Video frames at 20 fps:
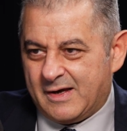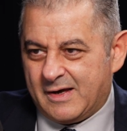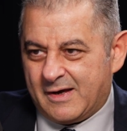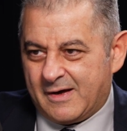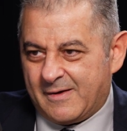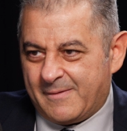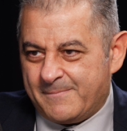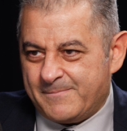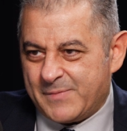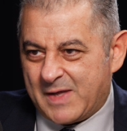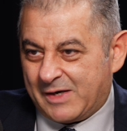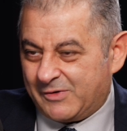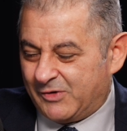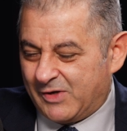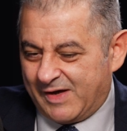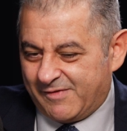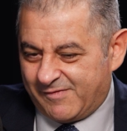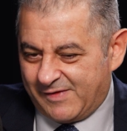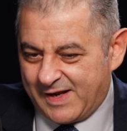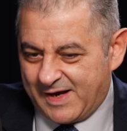I
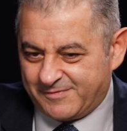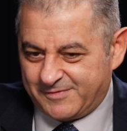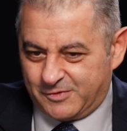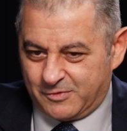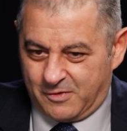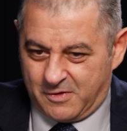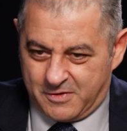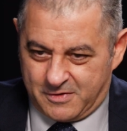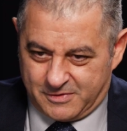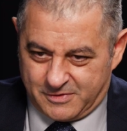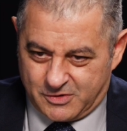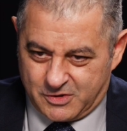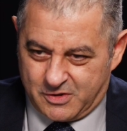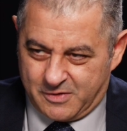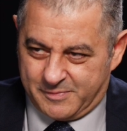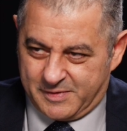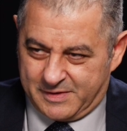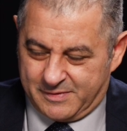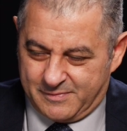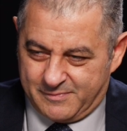would have loved to learn
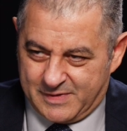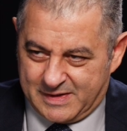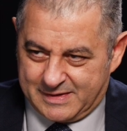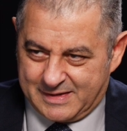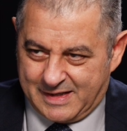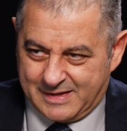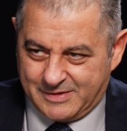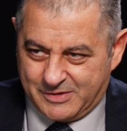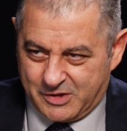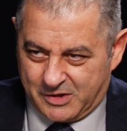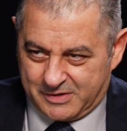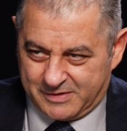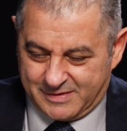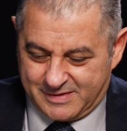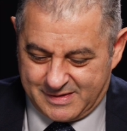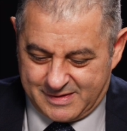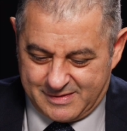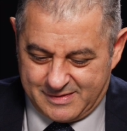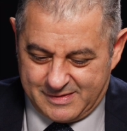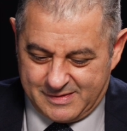German, but I
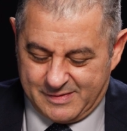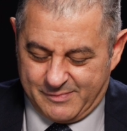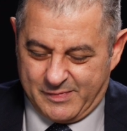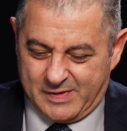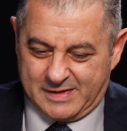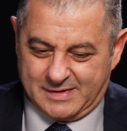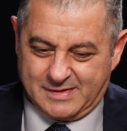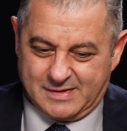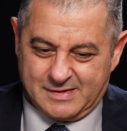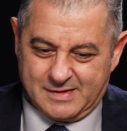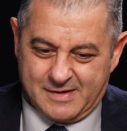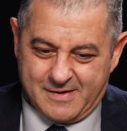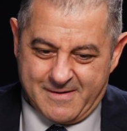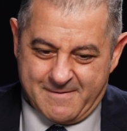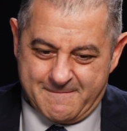don't. But